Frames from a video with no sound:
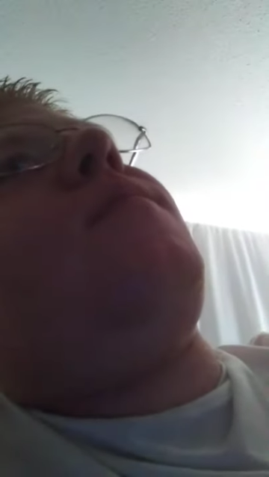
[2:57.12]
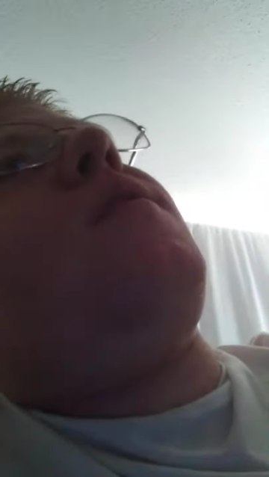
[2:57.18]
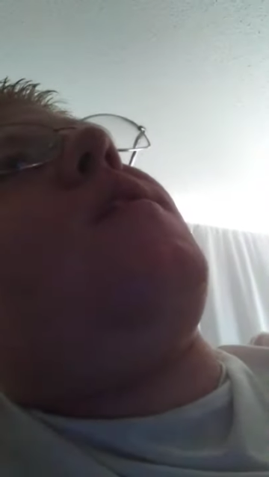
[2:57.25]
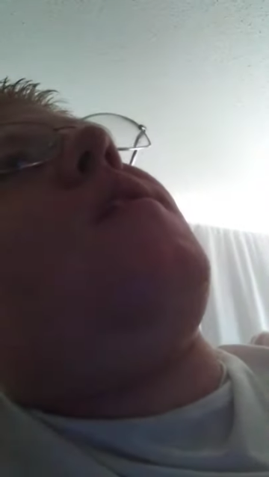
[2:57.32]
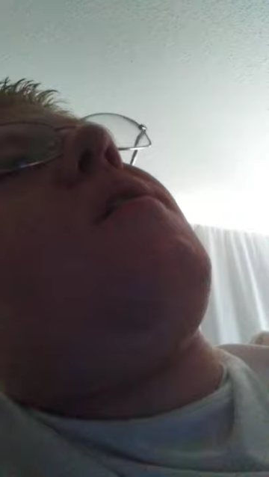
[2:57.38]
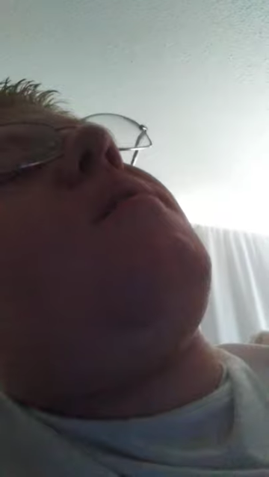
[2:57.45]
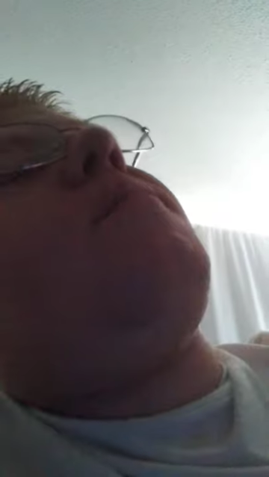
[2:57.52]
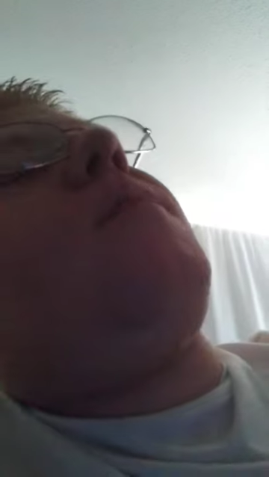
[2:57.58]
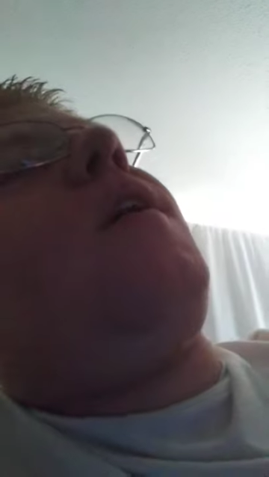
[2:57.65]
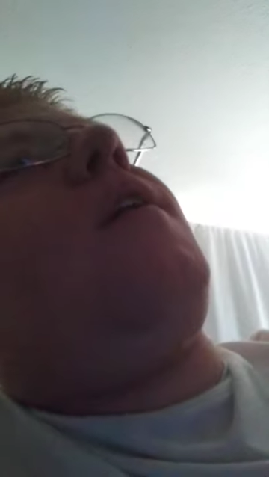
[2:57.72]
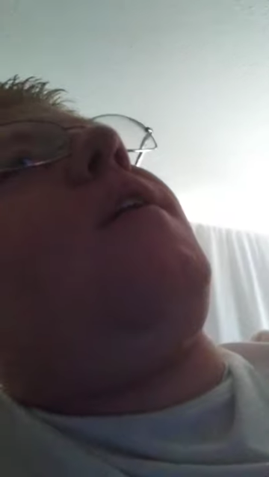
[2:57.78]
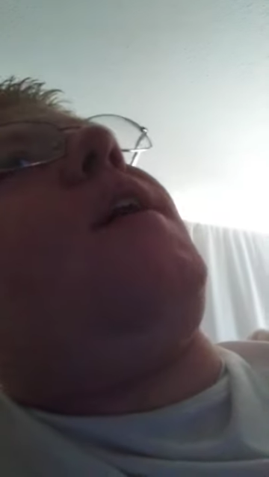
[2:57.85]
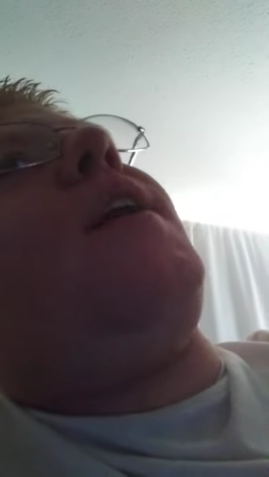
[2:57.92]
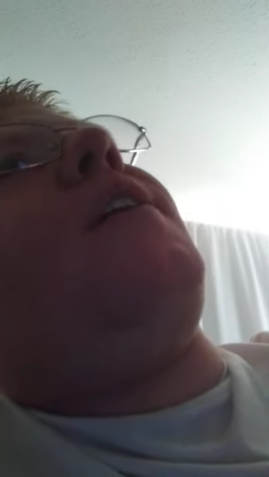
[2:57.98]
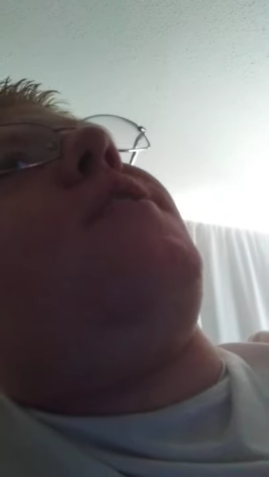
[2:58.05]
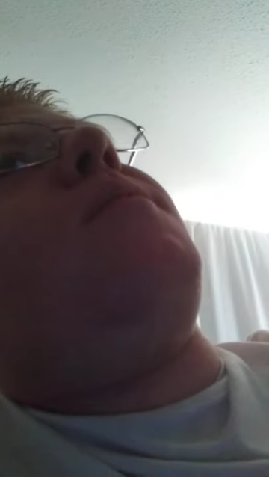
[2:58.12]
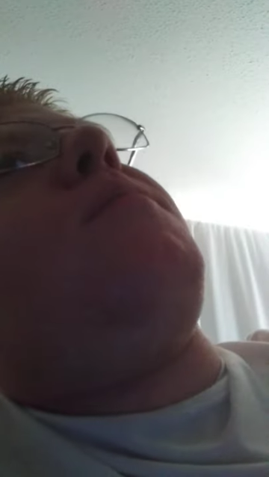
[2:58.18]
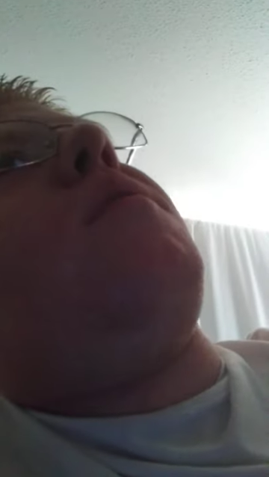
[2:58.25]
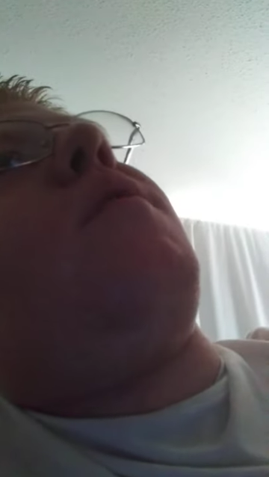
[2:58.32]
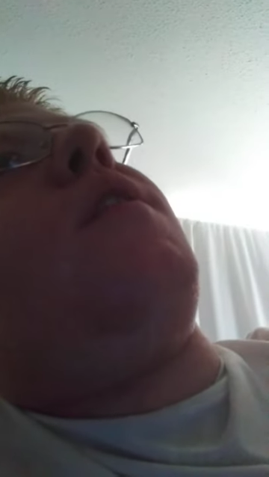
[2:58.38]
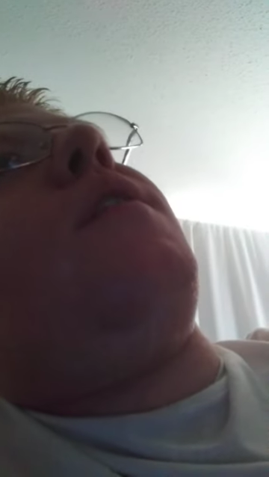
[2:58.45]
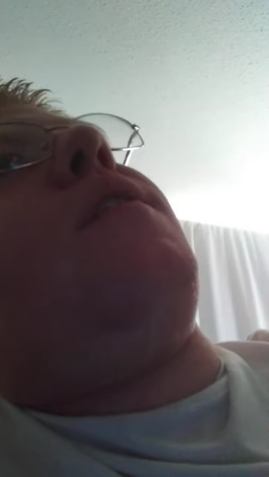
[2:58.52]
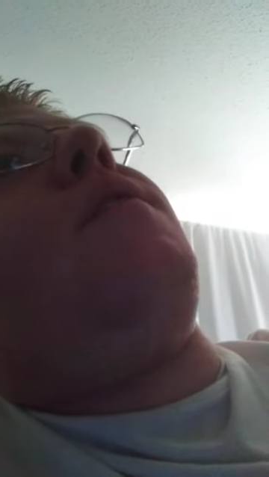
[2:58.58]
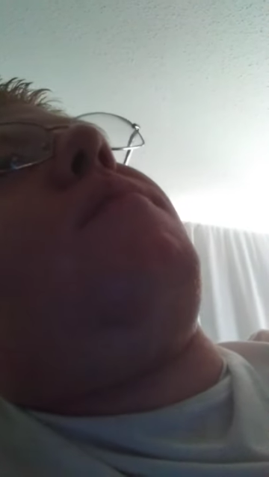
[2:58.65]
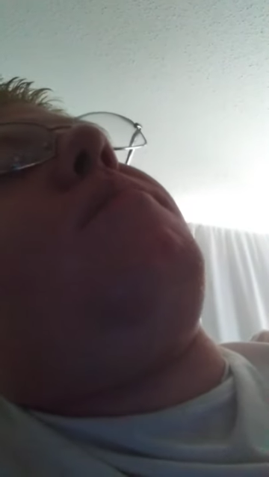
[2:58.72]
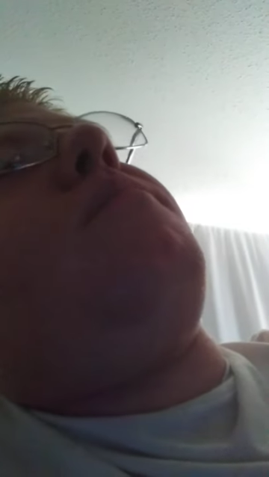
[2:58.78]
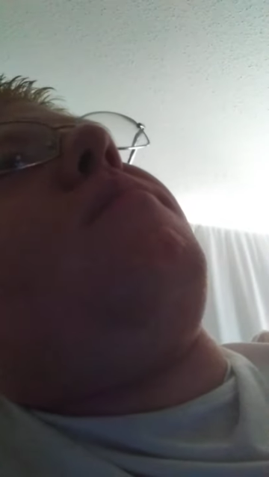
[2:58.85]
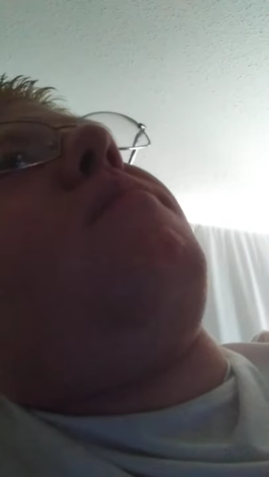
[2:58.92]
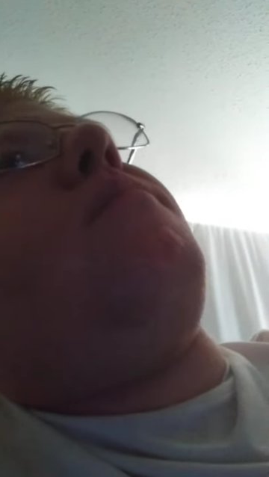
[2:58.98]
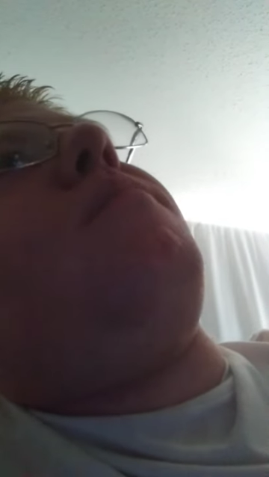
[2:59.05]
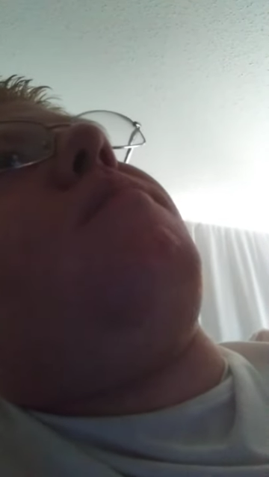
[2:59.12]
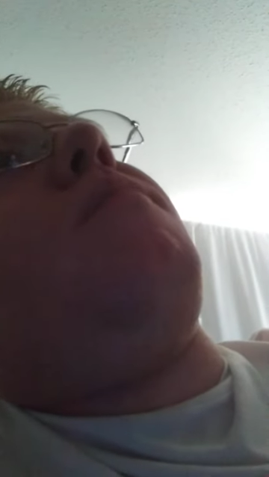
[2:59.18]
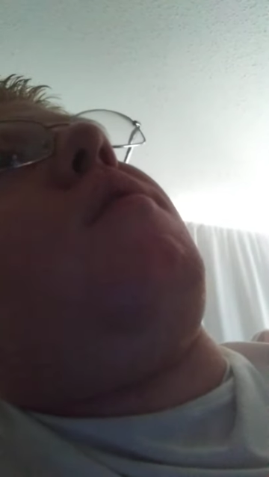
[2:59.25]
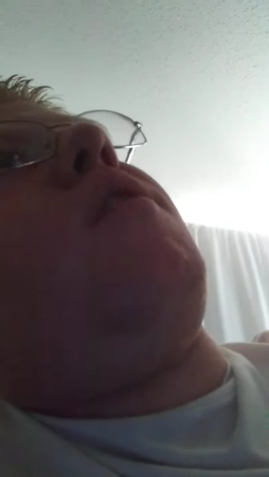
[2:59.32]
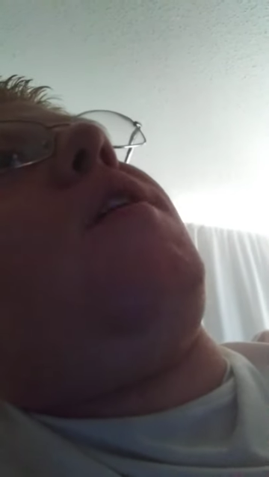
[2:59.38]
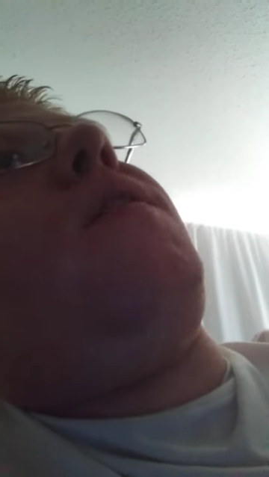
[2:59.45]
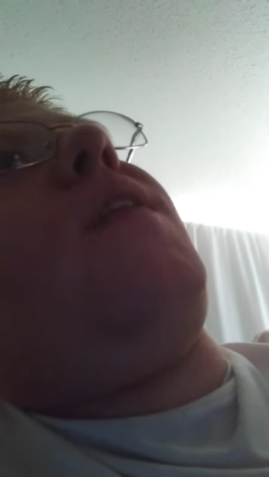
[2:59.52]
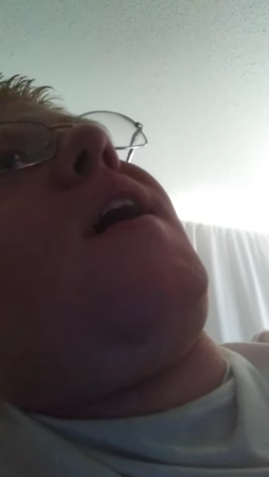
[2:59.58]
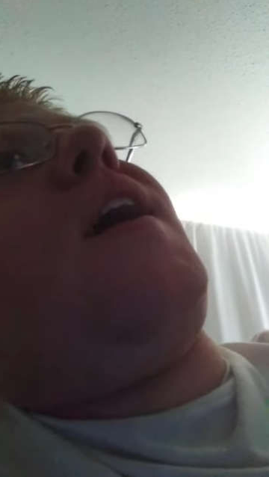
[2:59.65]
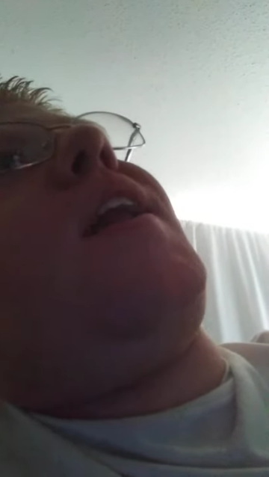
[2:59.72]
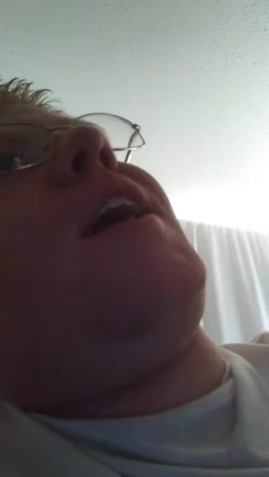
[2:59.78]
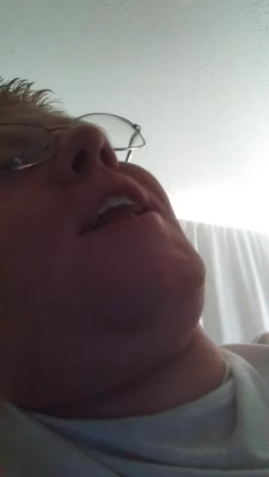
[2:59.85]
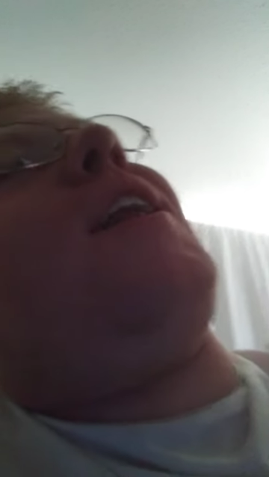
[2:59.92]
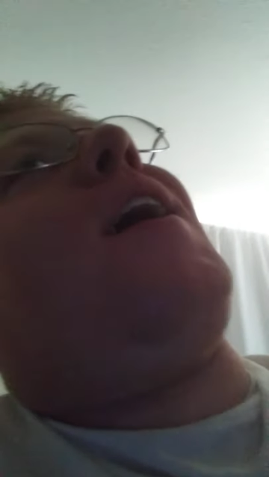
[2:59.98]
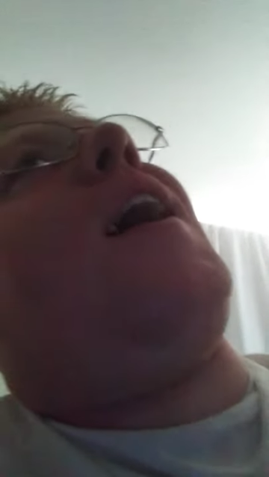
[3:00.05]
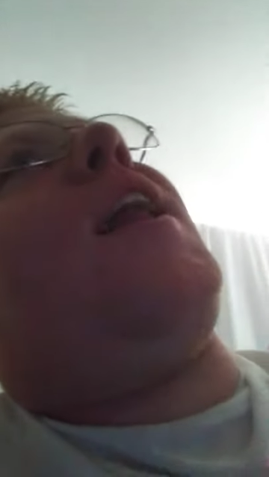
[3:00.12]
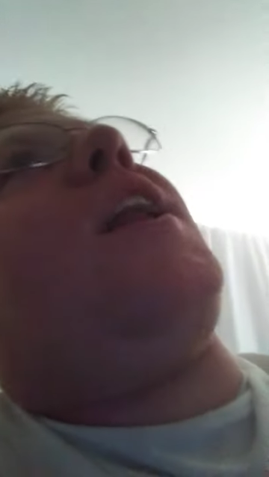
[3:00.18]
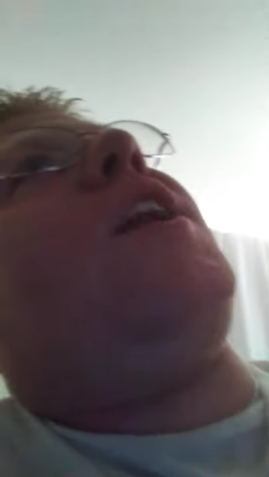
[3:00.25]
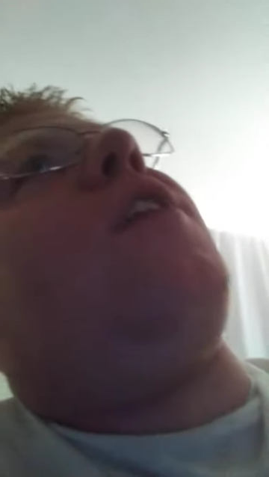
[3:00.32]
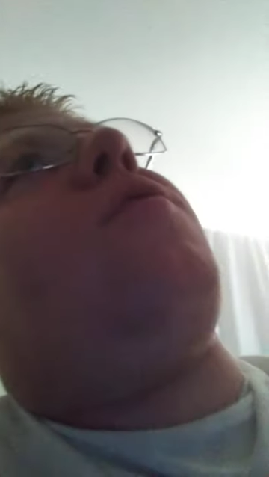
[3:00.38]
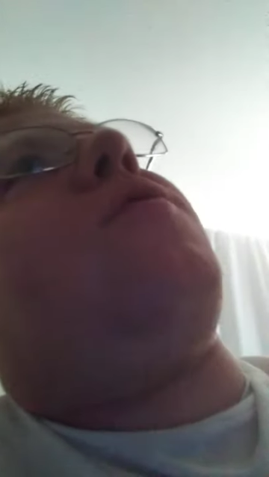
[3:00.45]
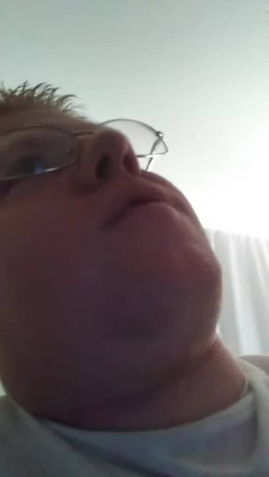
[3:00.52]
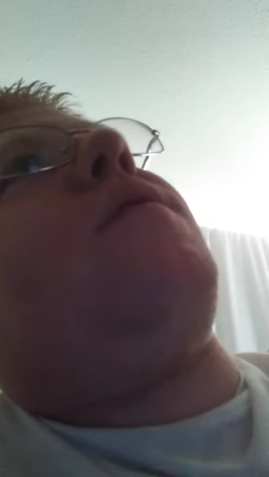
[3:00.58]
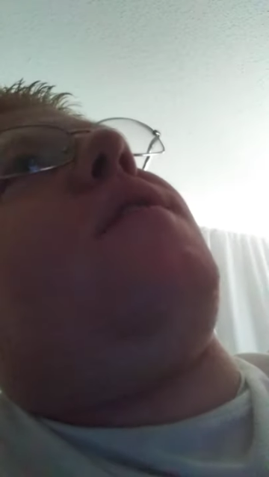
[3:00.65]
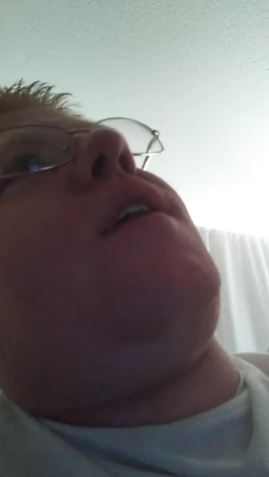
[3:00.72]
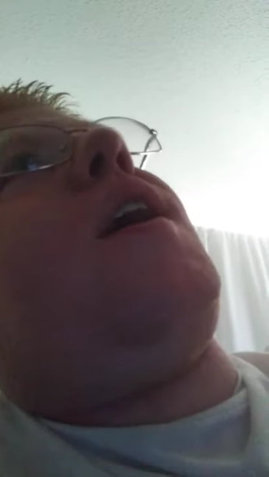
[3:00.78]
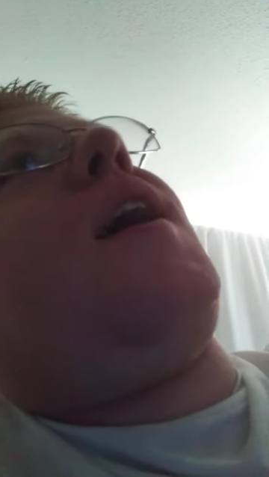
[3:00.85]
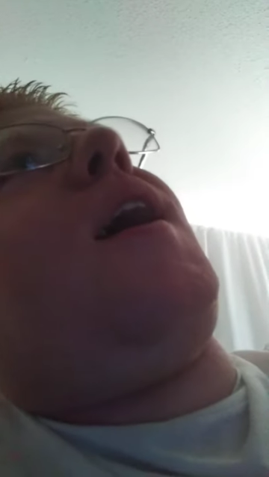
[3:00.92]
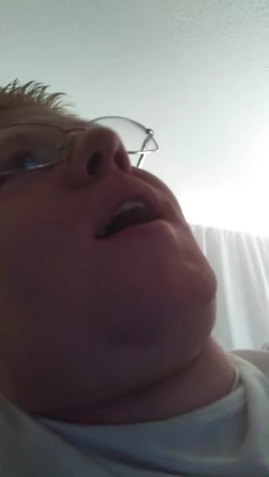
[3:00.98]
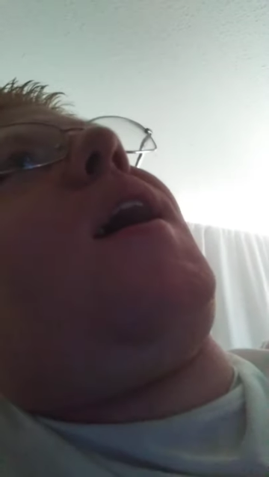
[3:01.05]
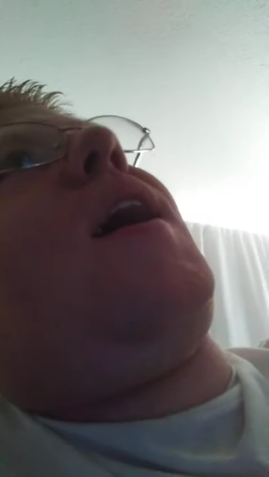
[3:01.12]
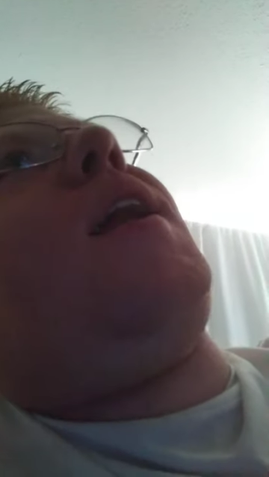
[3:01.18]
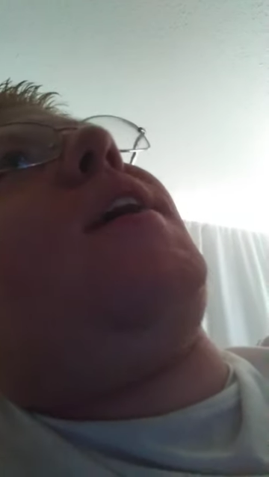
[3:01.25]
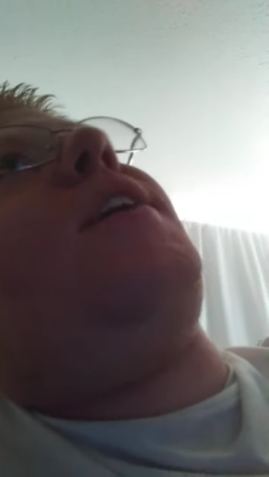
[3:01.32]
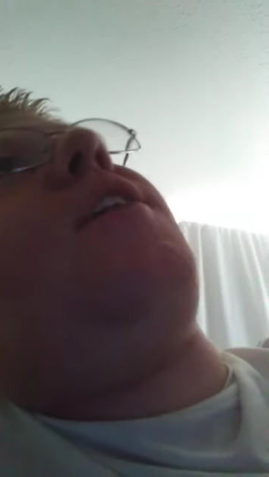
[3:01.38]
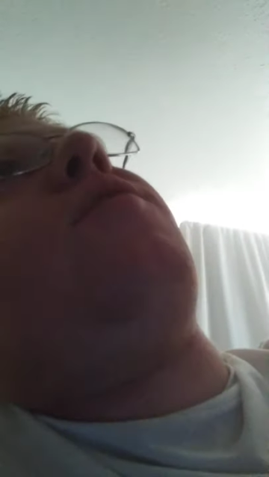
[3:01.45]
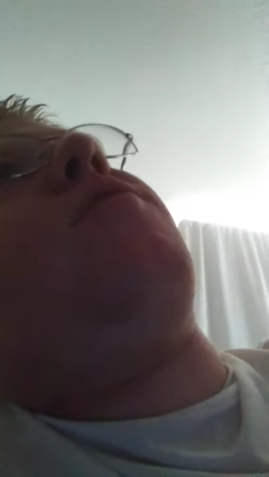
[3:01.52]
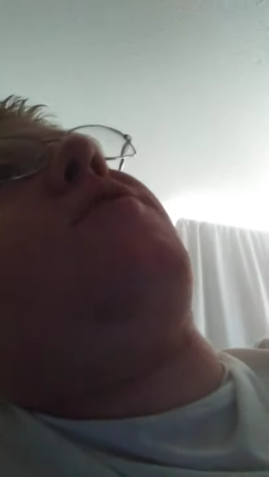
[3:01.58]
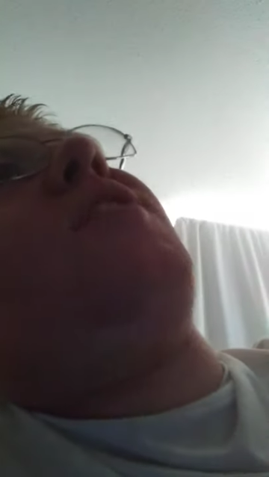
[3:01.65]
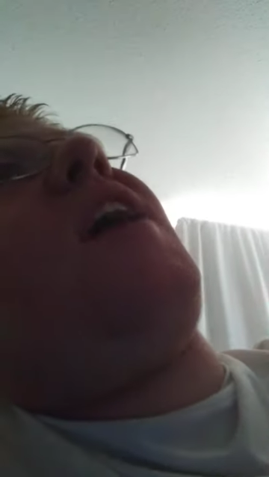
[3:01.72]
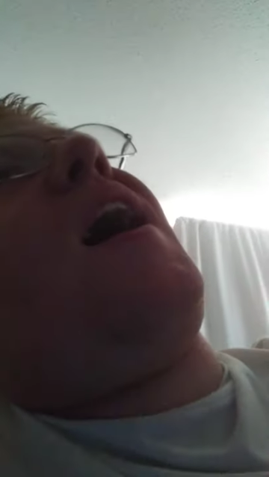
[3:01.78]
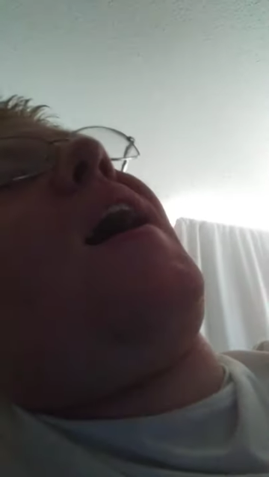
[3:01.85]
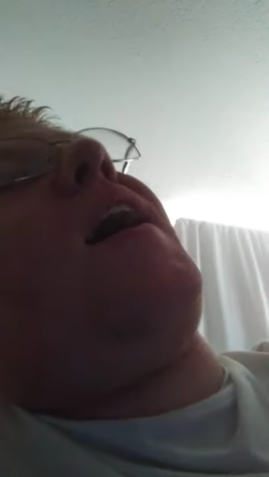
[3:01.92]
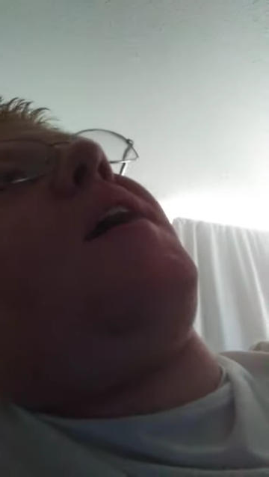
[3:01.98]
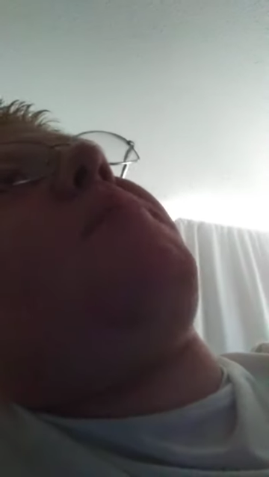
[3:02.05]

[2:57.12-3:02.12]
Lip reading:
(no speaker visible)